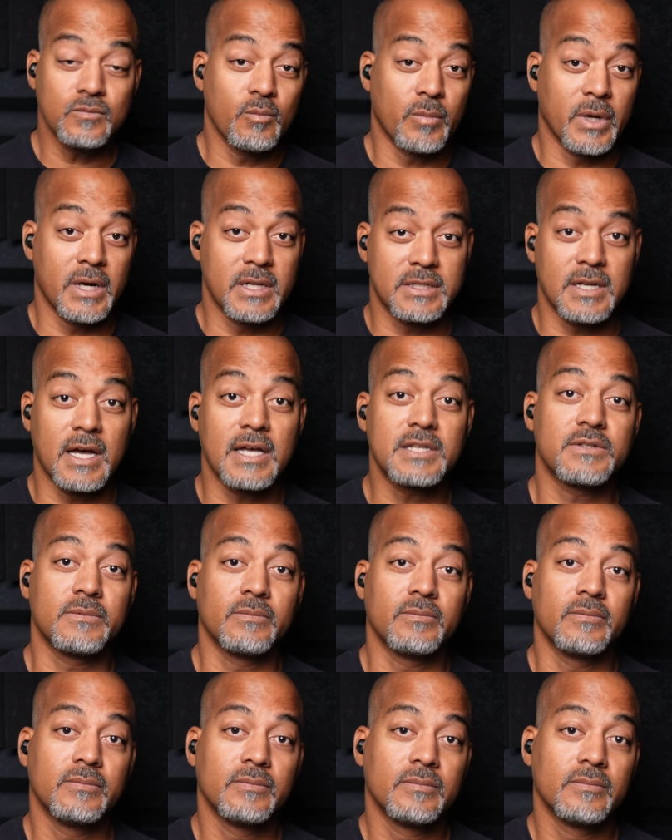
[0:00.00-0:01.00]
But it's
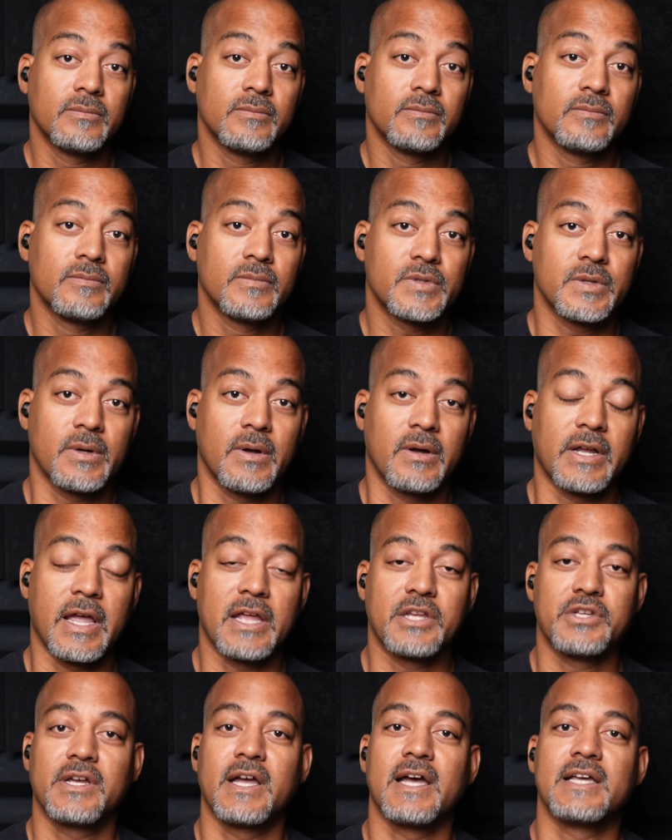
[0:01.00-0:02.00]
awesome. So I'll
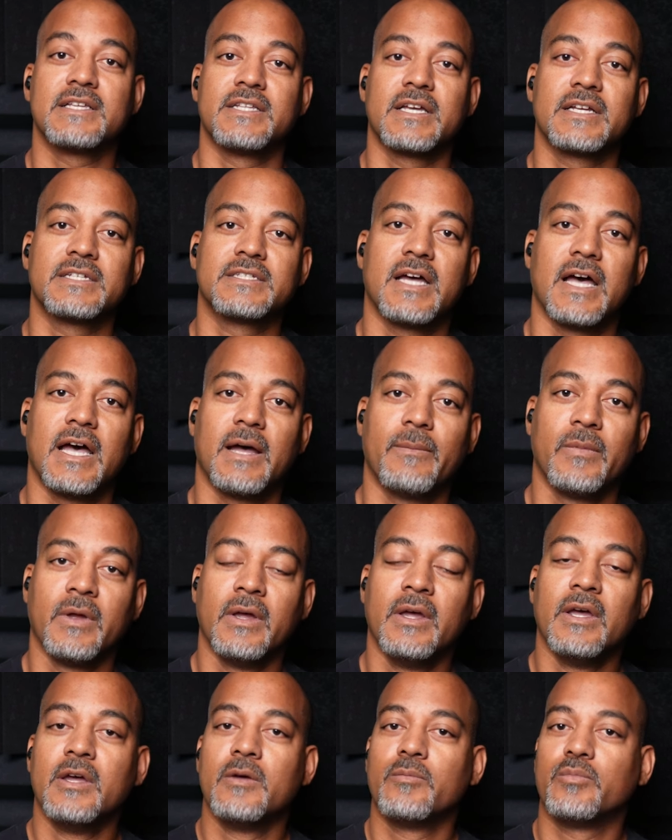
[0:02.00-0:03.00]
catch you guys next time.
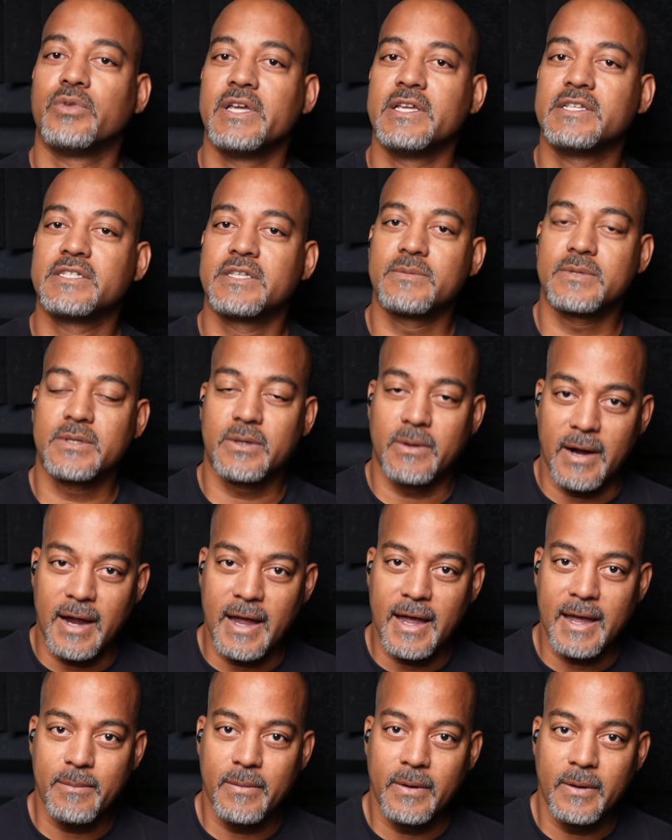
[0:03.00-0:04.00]
Please
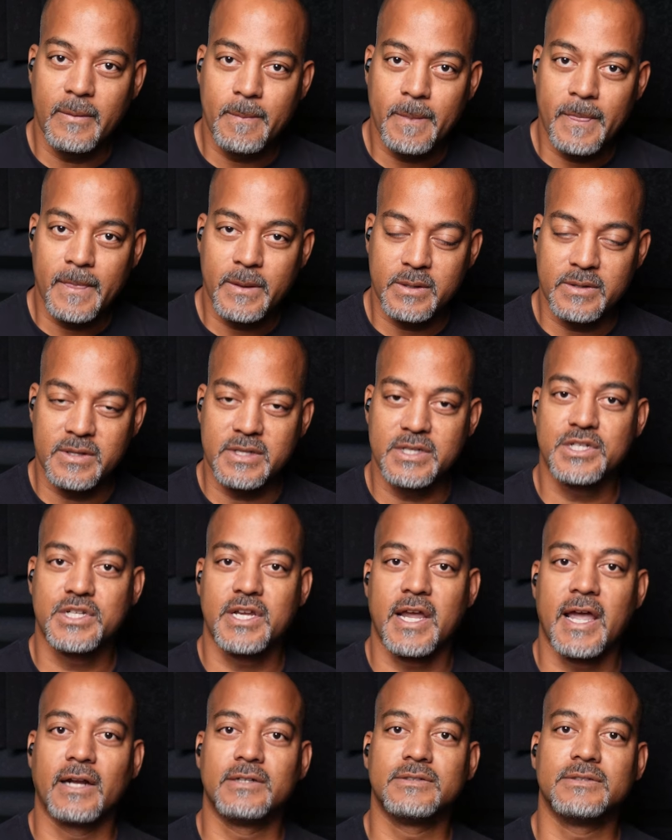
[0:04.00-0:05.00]
subscribe to this
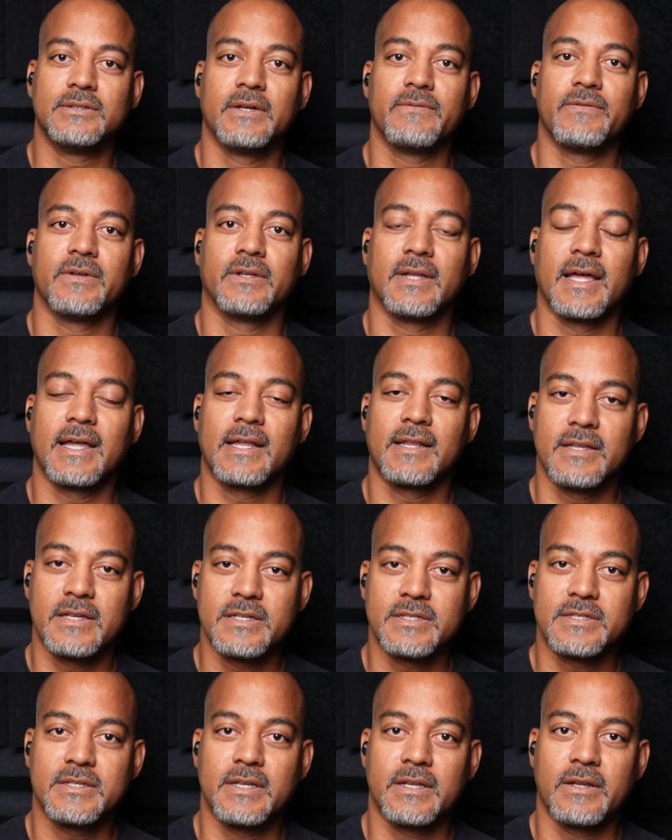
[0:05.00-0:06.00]
channel if you like
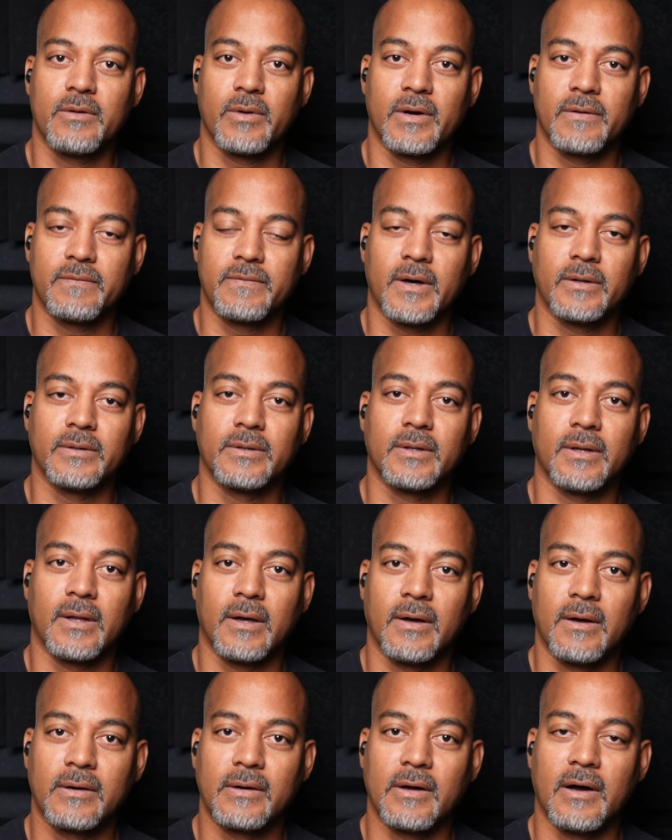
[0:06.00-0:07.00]
this and you want to follow
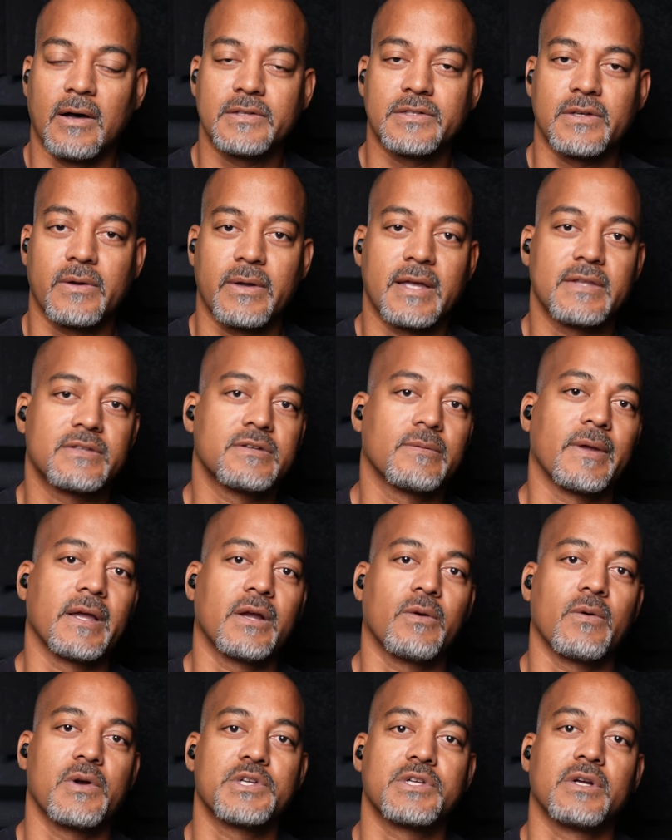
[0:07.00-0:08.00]
along. Also, answer my
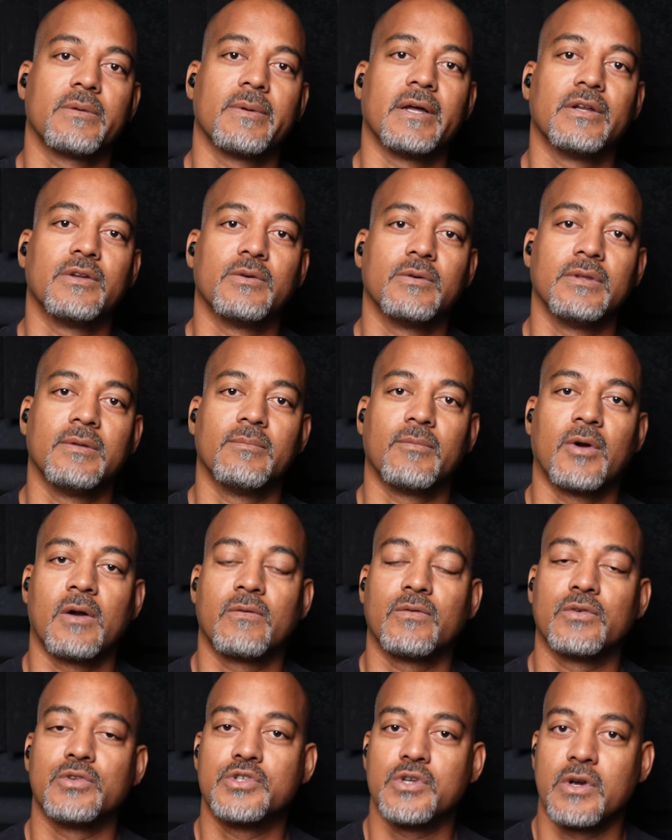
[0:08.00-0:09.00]
question about doing the
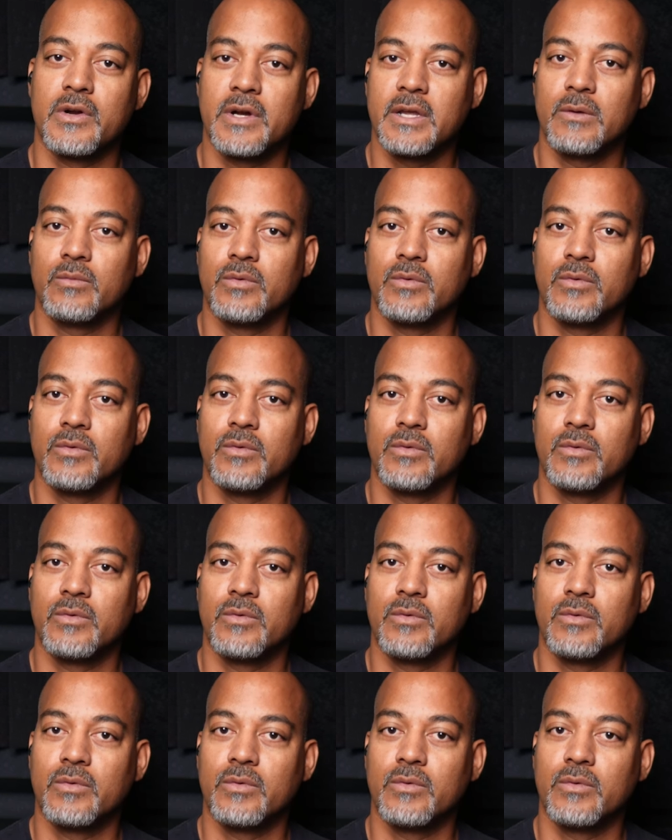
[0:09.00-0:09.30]
Marvel journey.